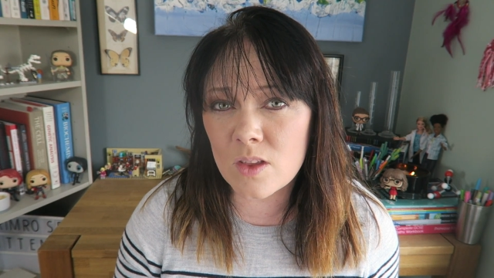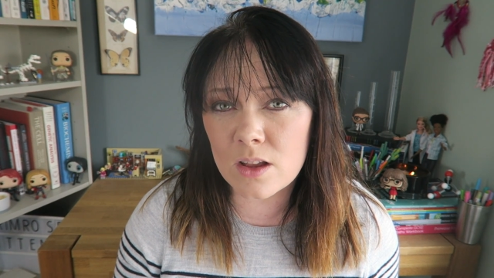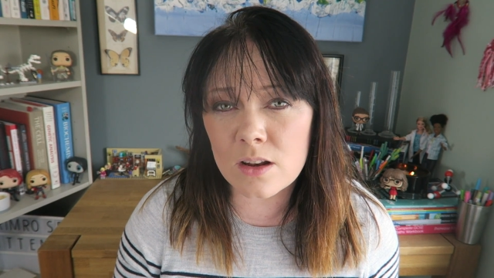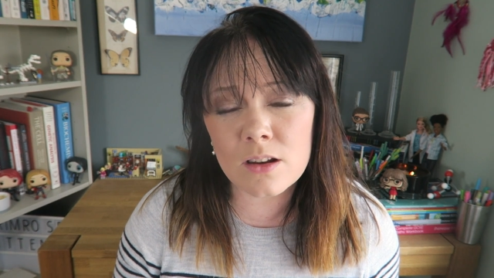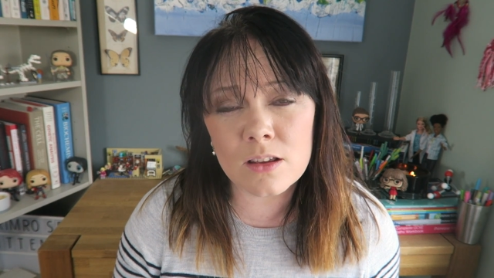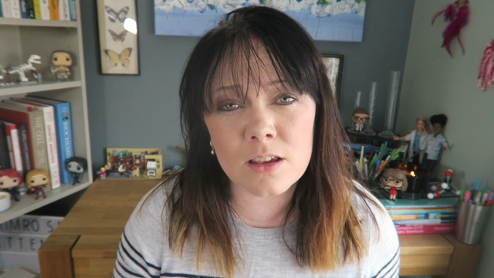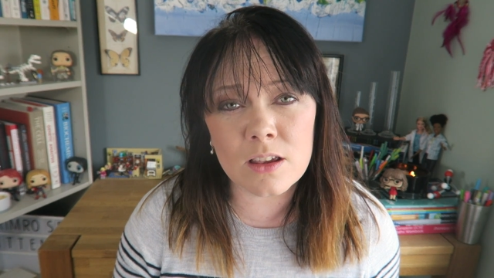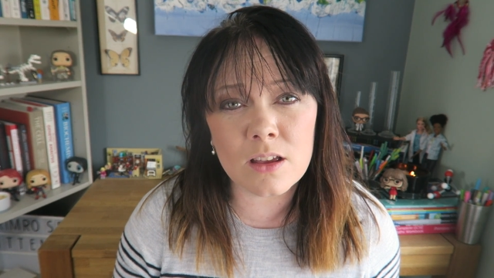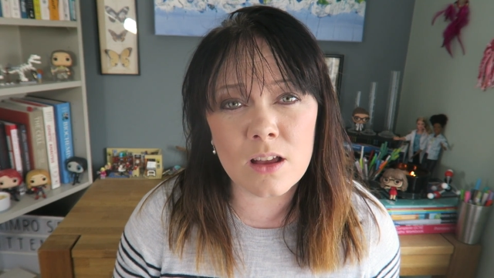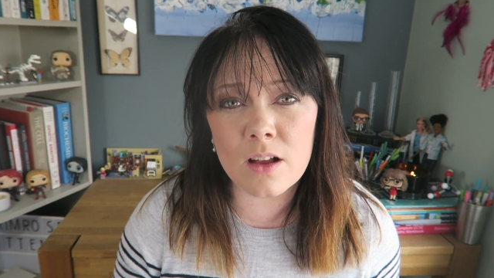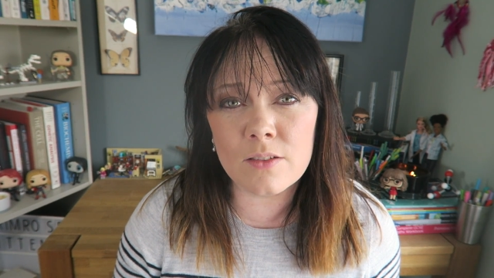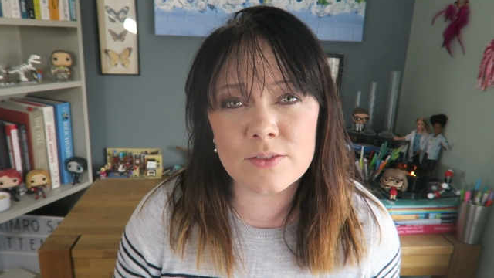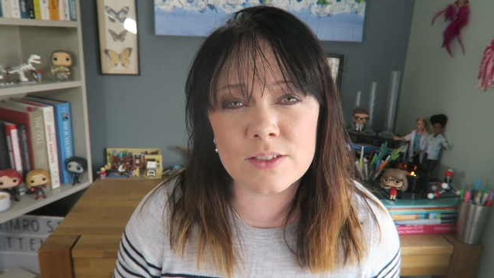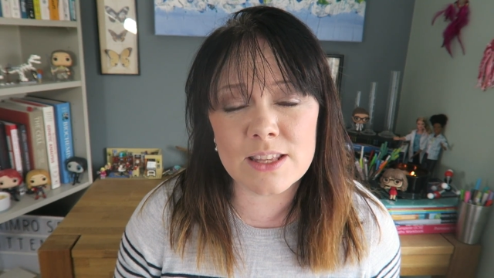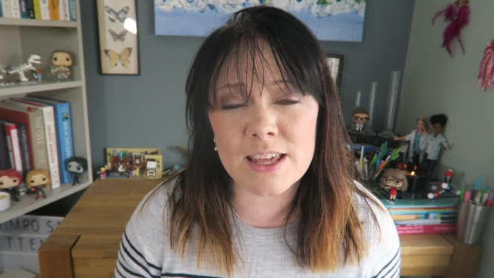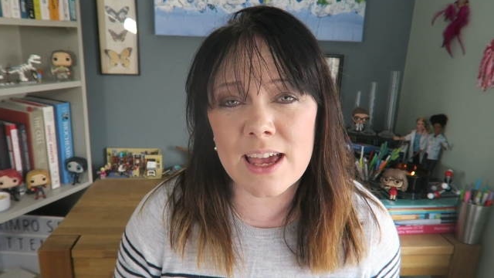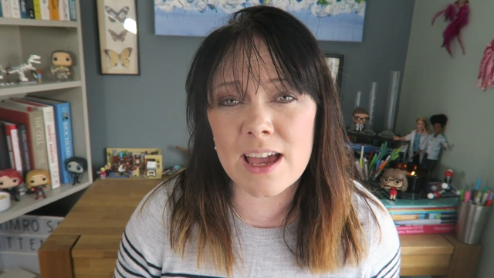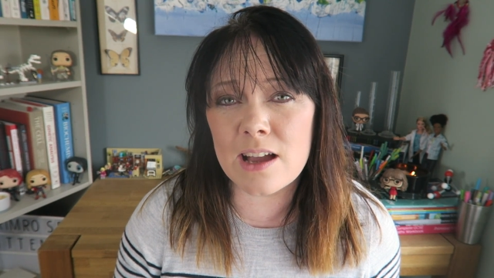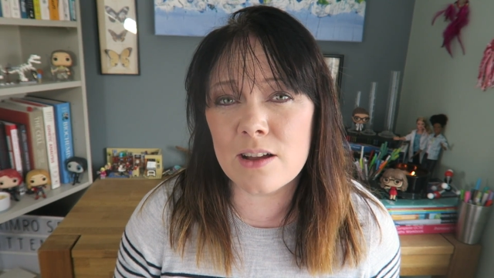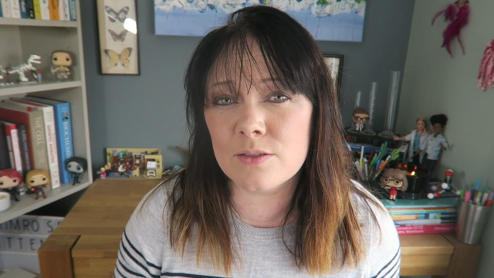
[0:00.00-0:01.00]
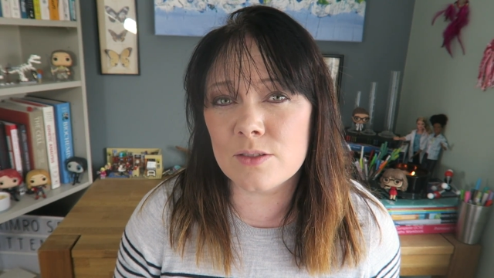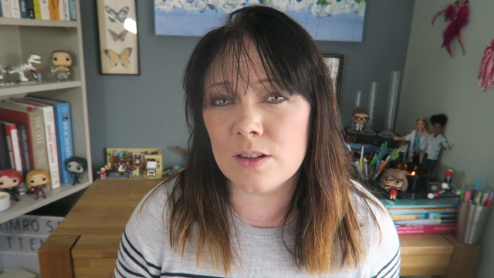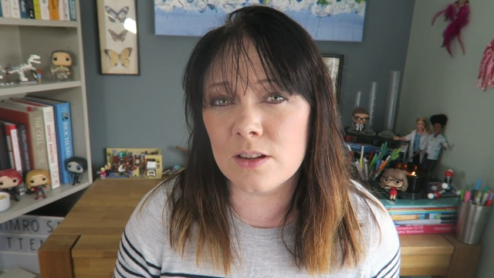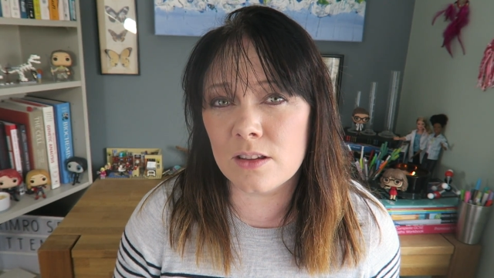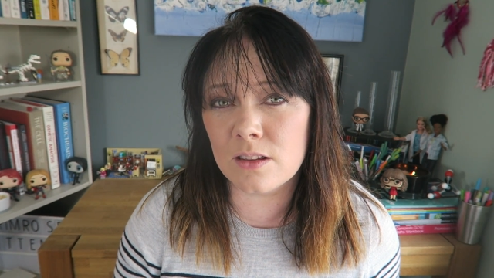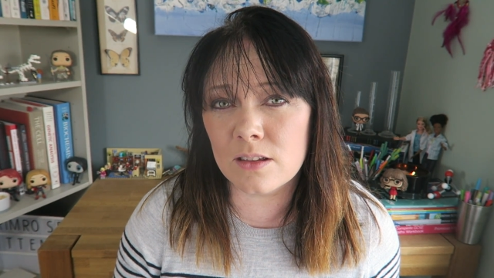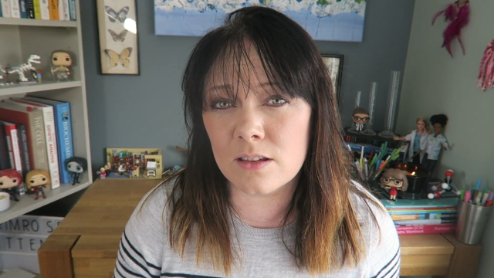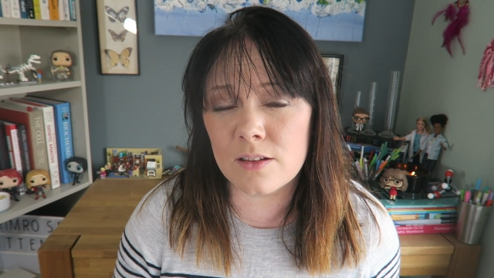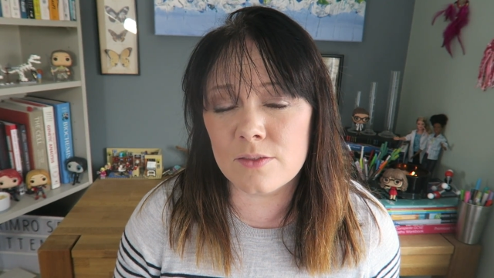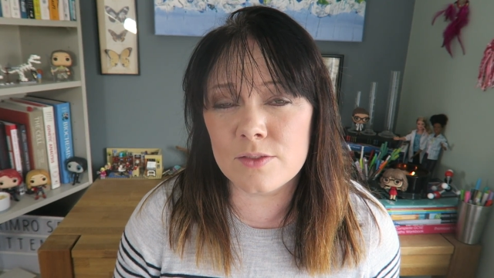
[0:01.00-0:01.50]
looking after the house,
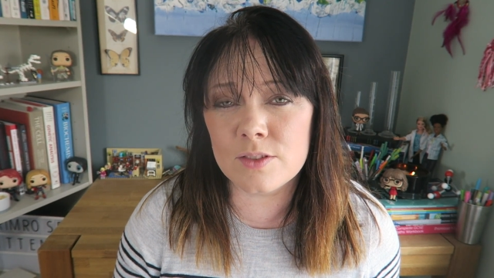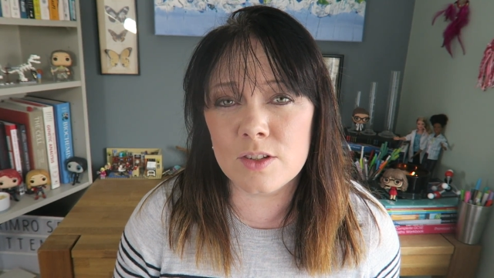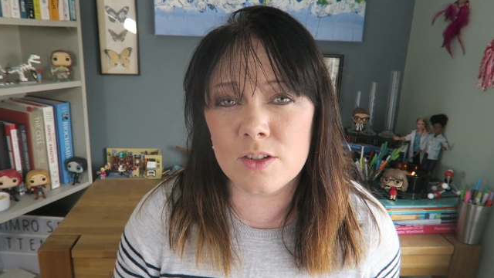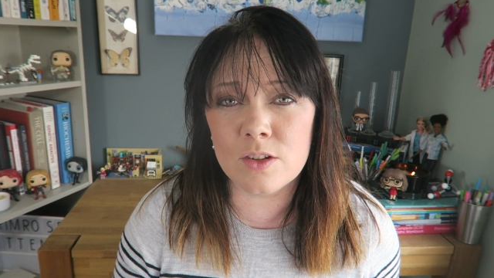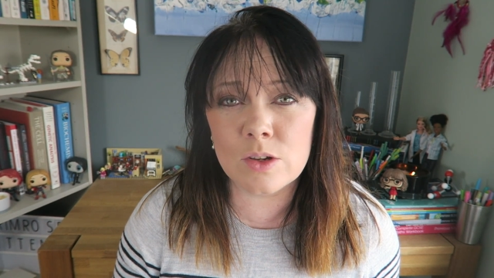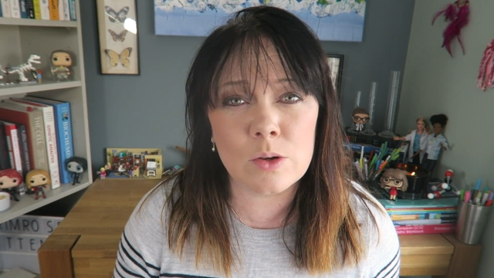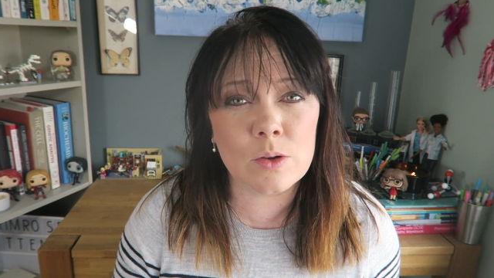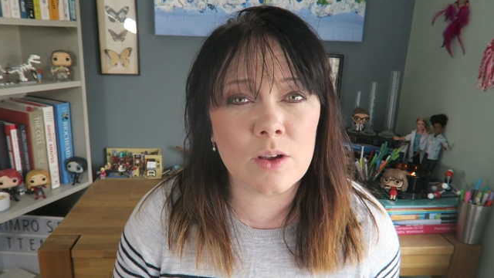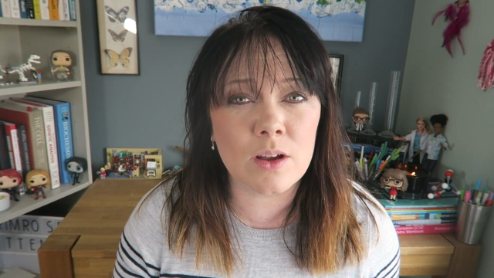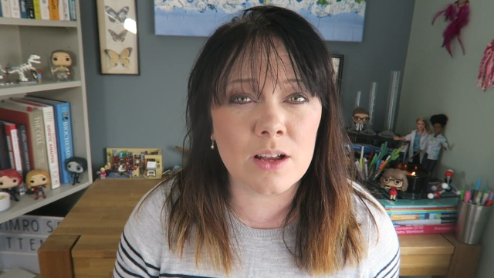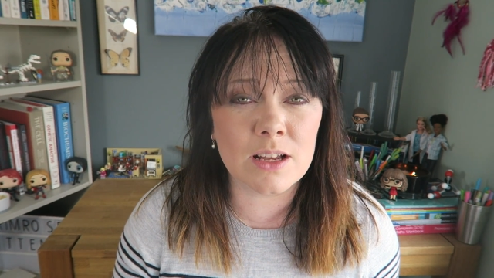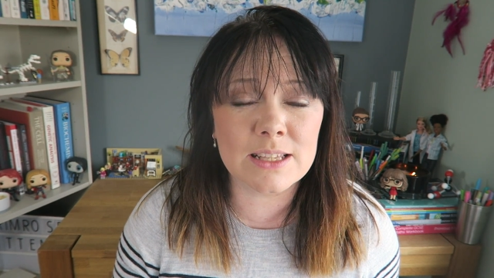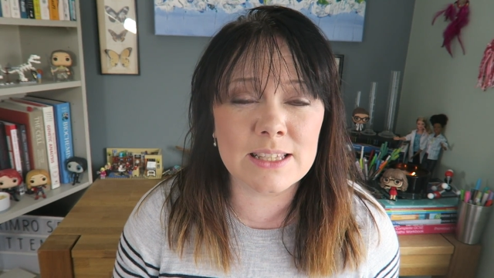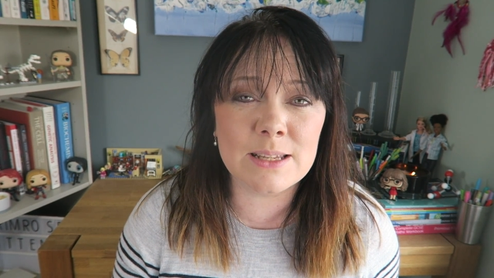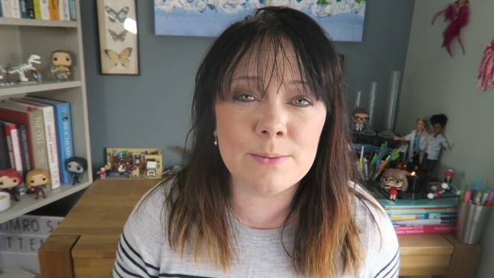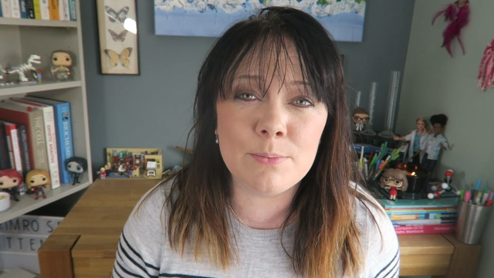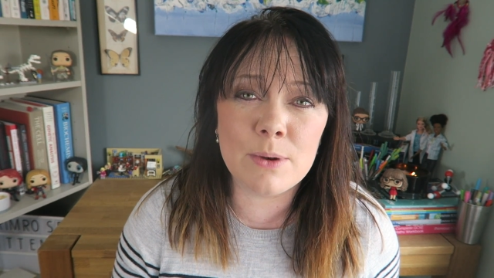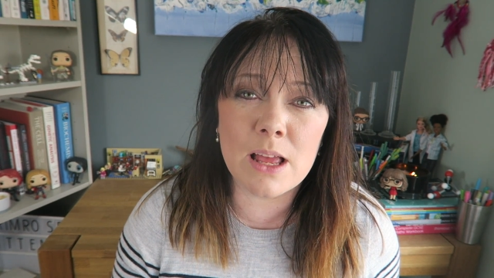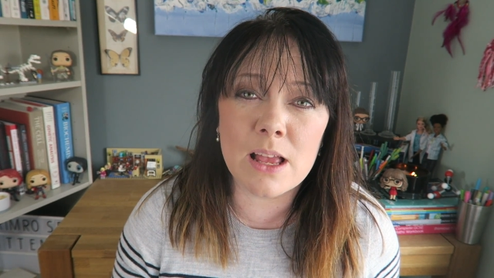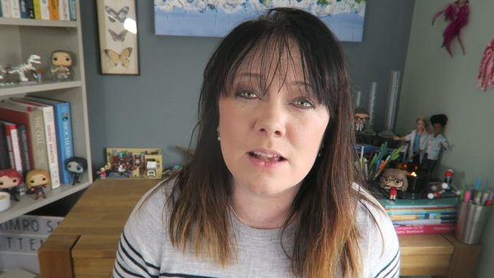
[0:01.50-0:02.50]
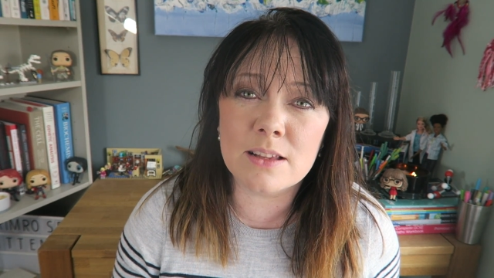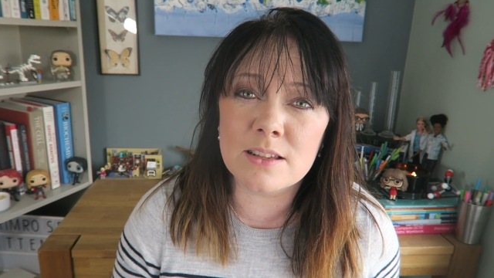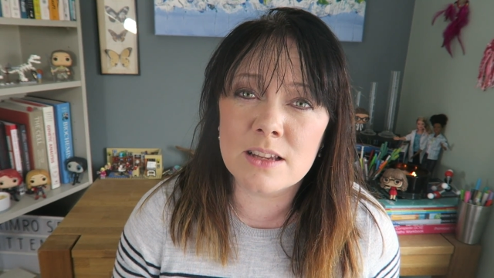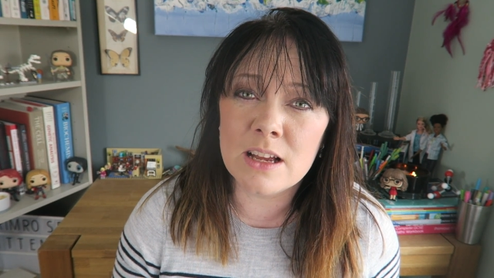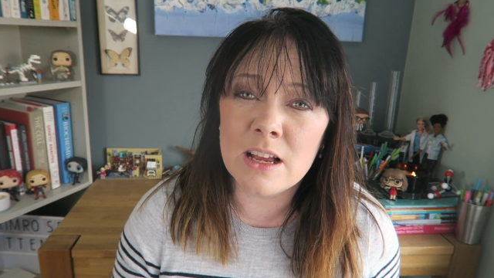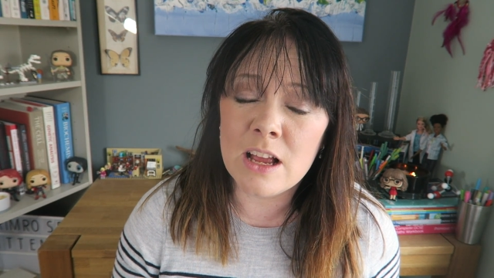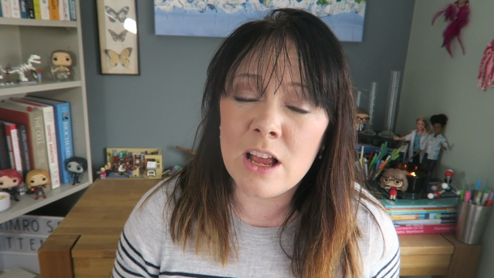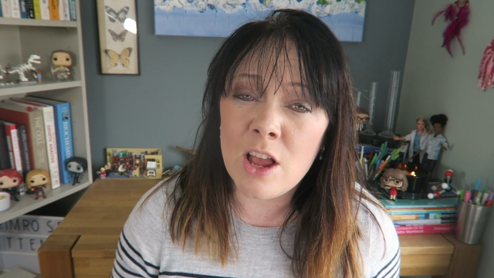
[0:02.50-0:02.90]
looking after your younger siblings,